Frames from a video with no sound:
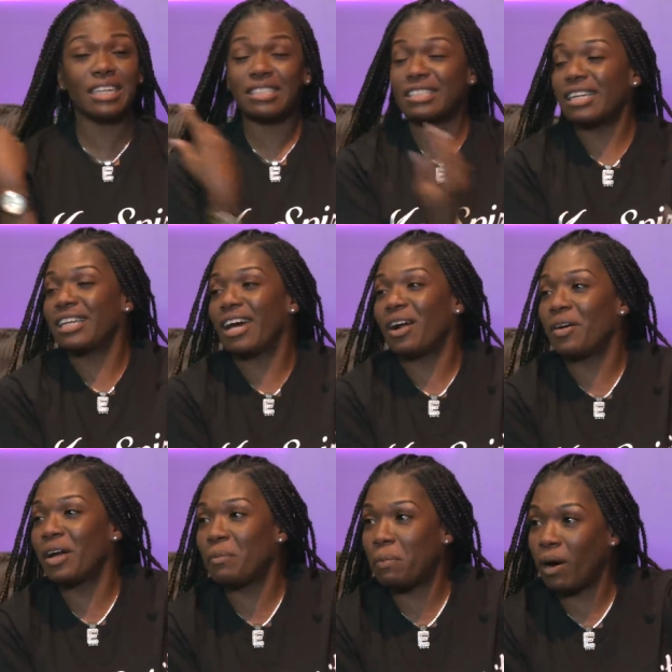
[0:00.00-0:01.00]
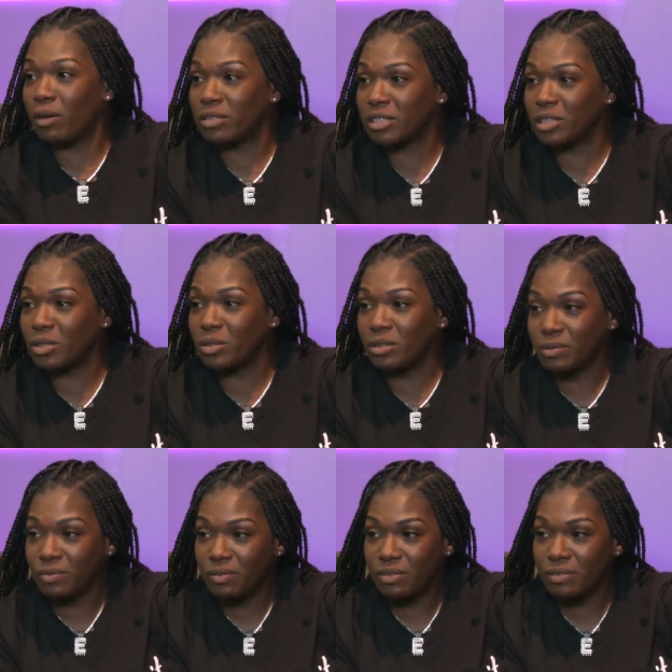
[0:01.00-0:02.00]
just seen that on your post too.
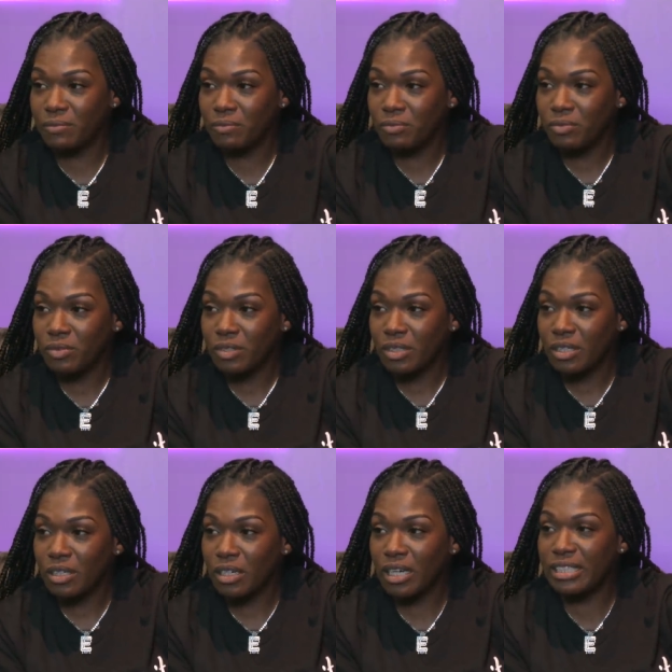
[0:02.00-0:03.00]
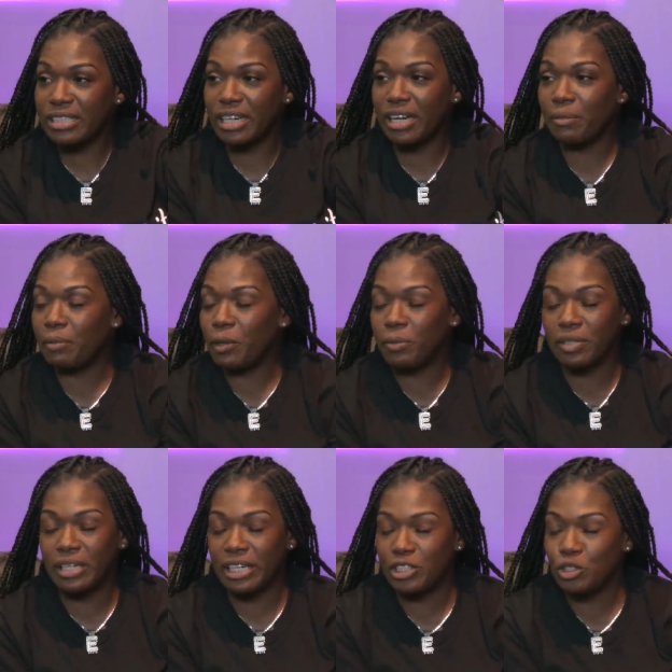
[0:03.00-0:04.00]
We got a bird he said people
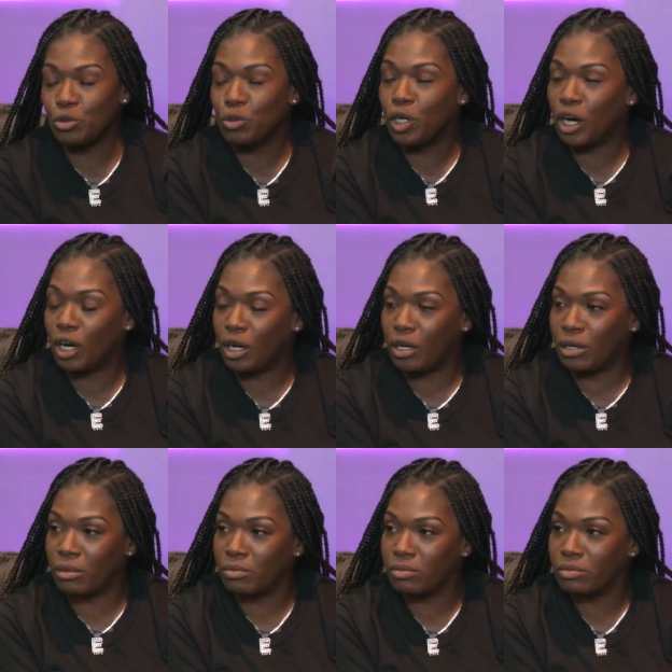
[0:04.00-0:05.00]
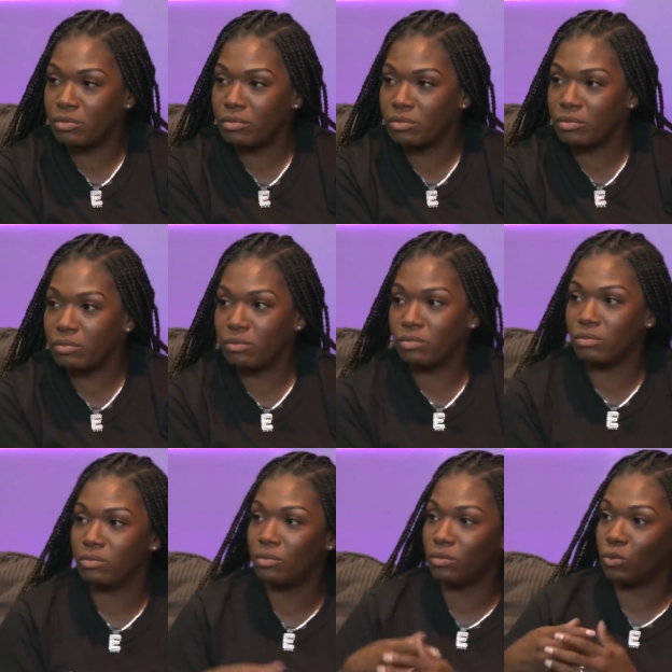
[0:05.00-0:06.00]
getting too calm
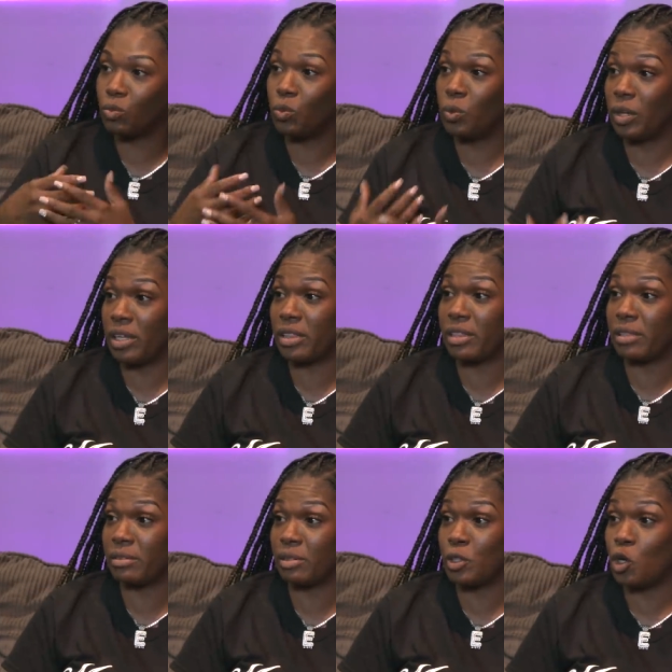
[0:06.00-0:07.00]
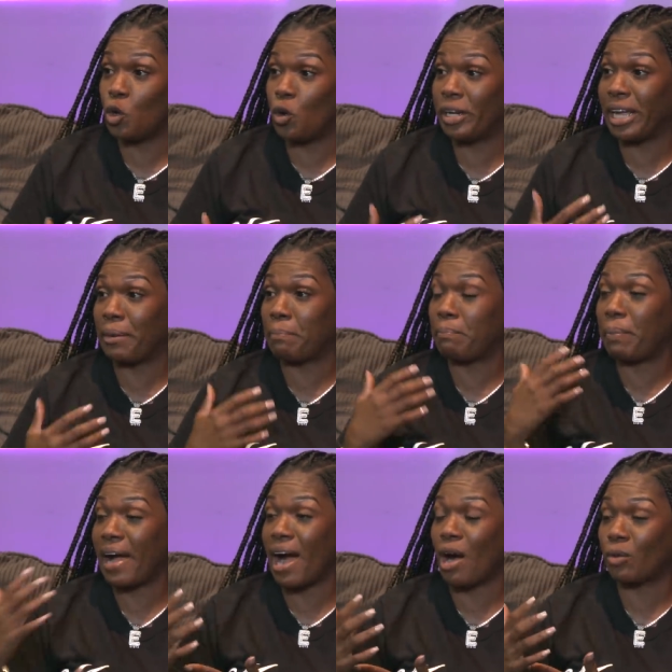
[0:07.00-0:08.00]
with knowing that
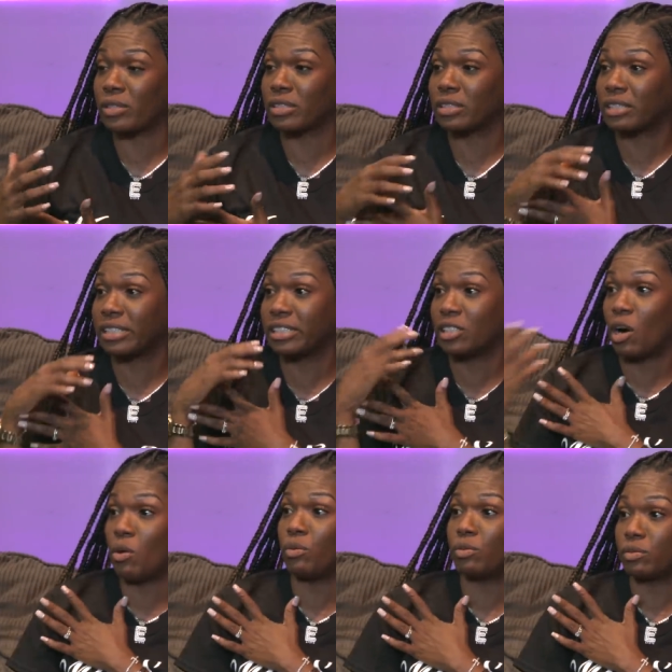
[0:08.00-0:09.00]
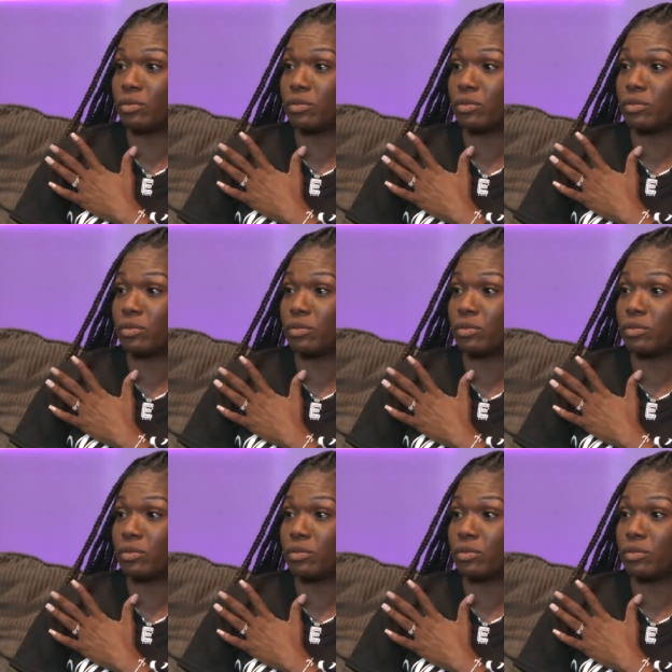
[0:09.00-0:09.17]
parrots can talk.